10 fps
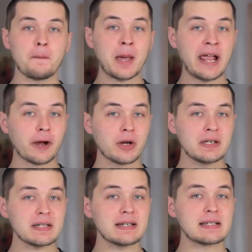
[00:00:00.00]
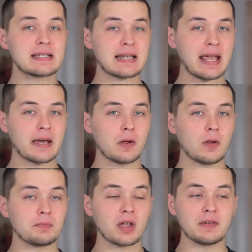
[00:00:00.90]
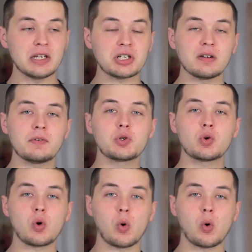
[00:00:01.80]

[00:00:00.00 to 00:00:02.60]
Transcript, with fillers: The parent scale of each individual